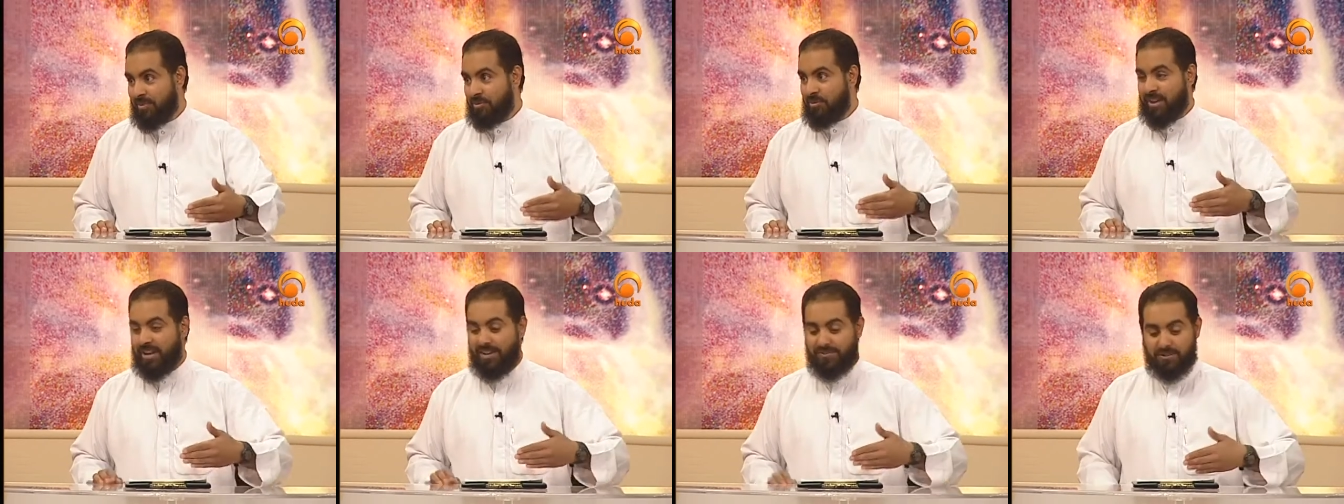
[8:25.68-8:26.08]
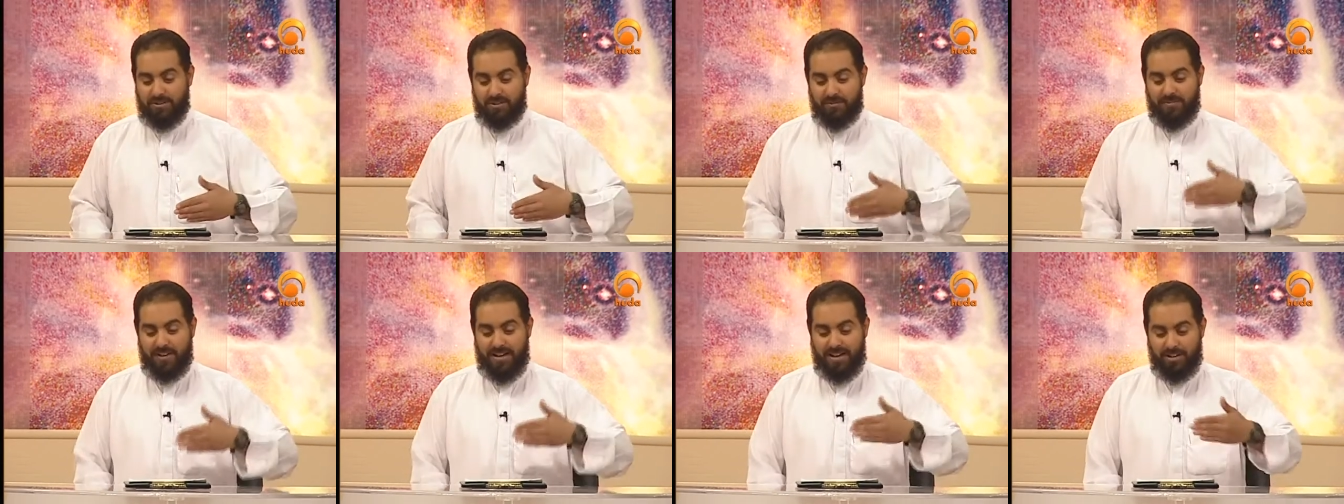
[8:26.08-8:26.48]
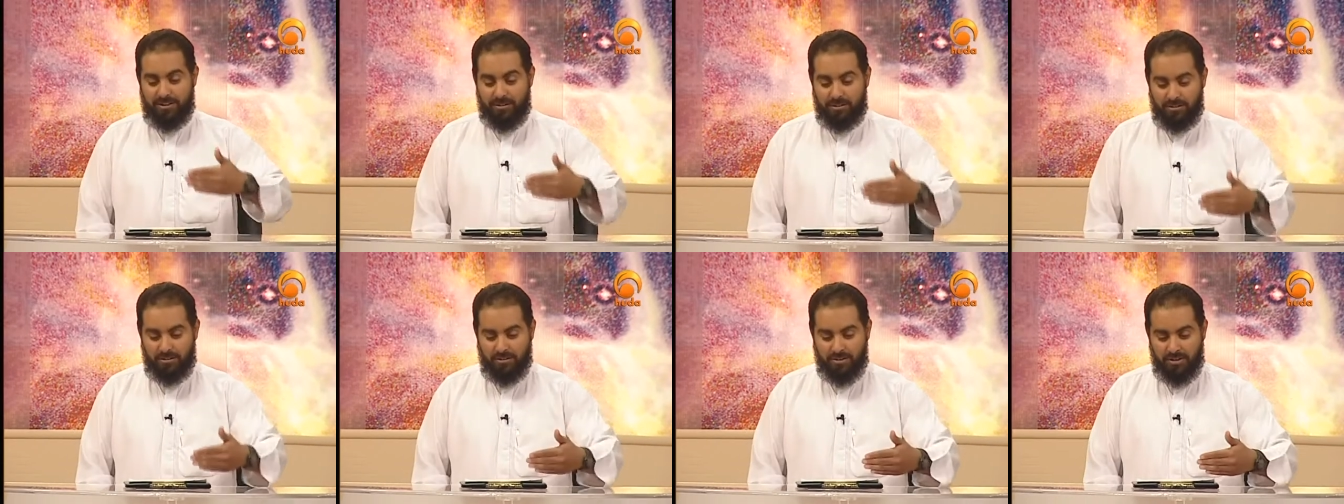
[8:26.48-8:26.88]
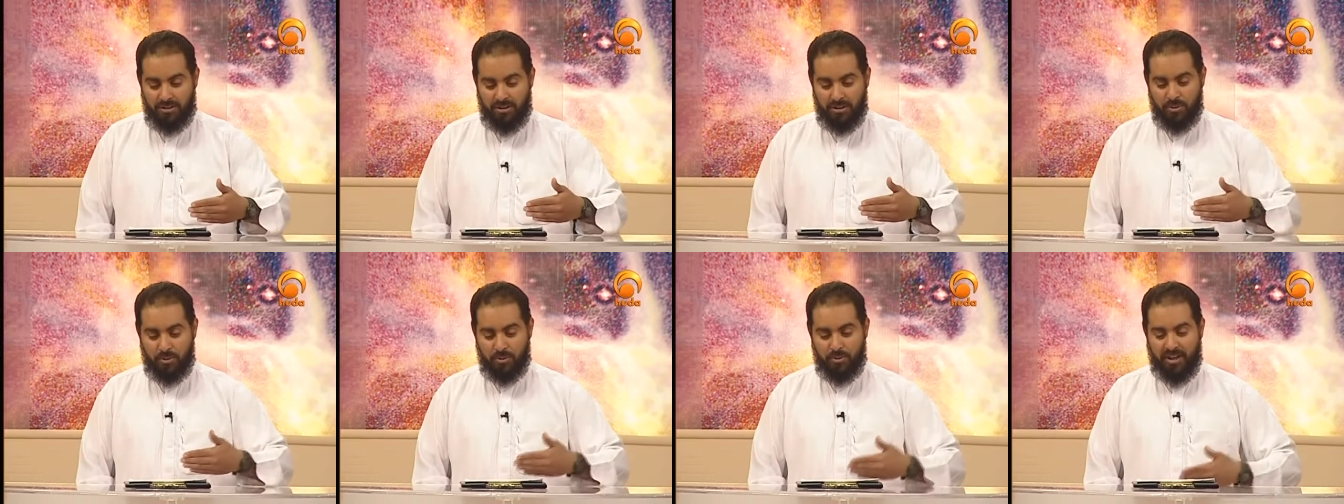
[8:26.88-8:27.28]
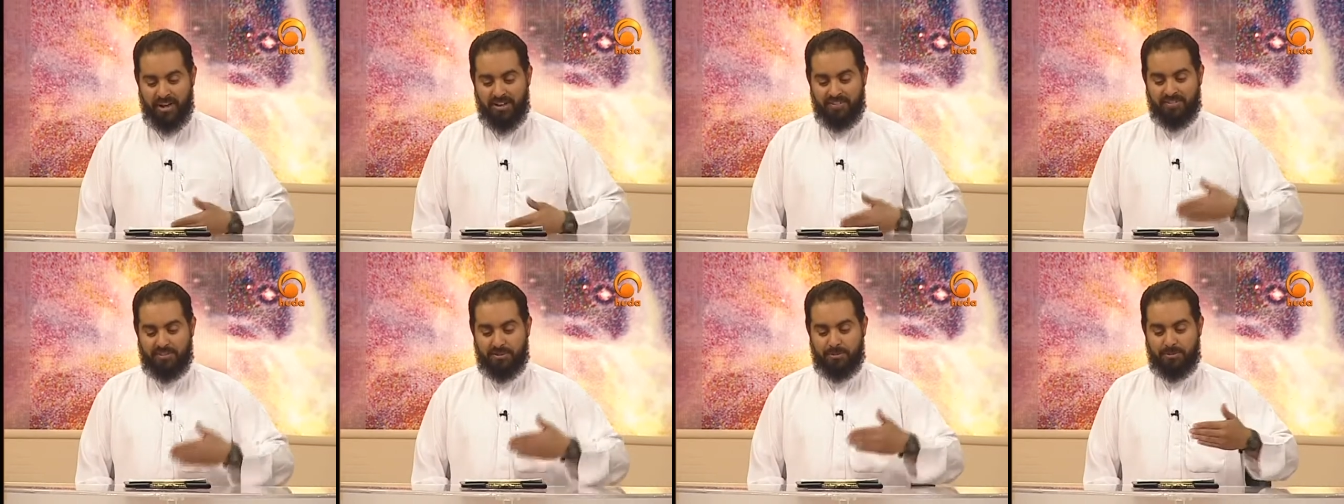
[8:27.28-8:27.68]
We have to follow, we
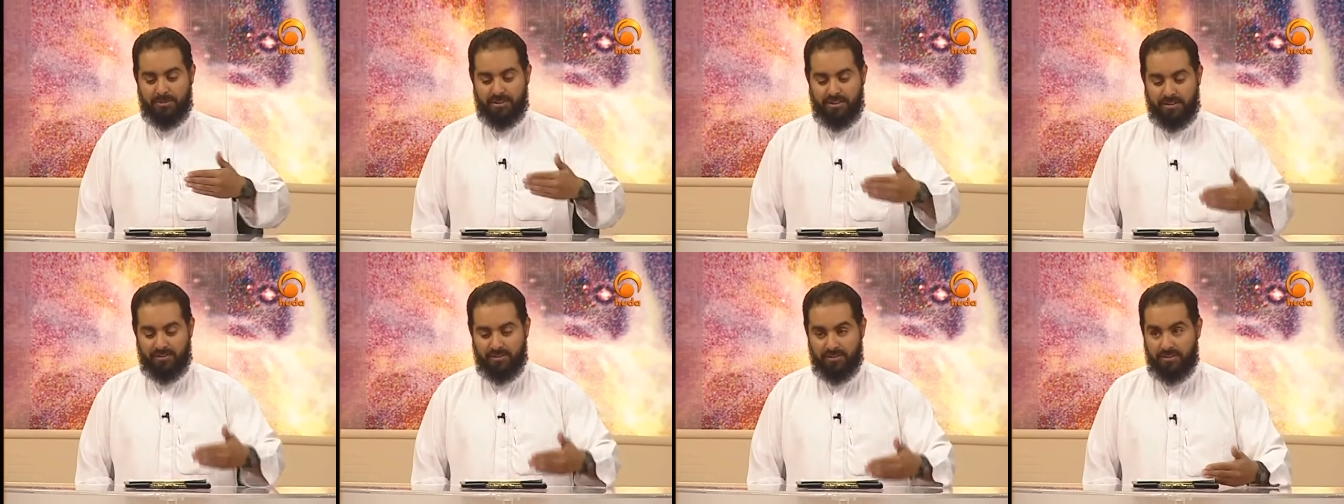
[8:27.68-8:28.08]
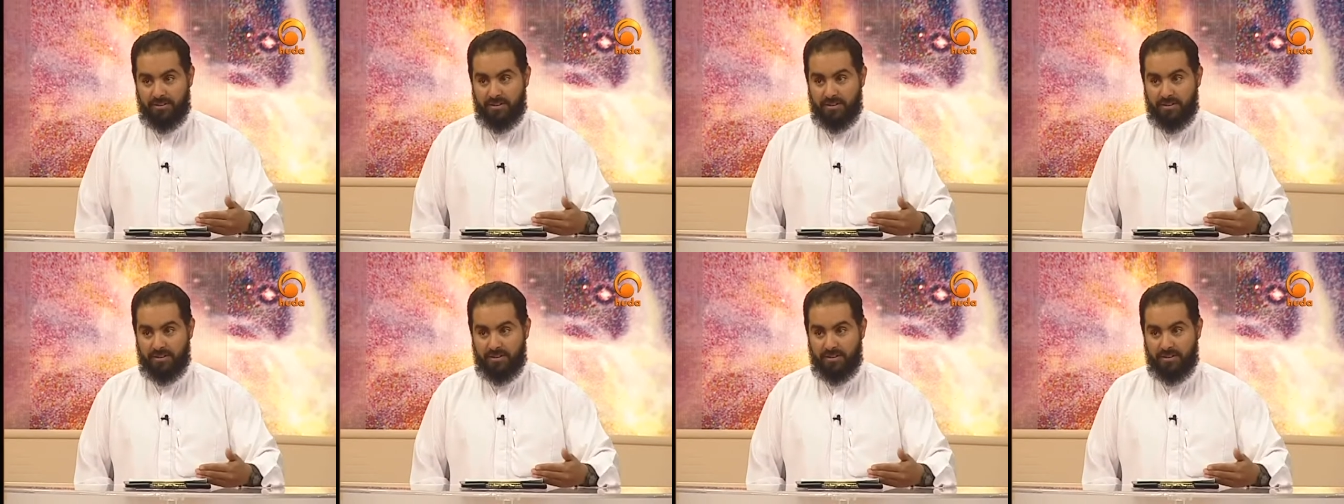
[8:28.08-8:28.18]
have to believe.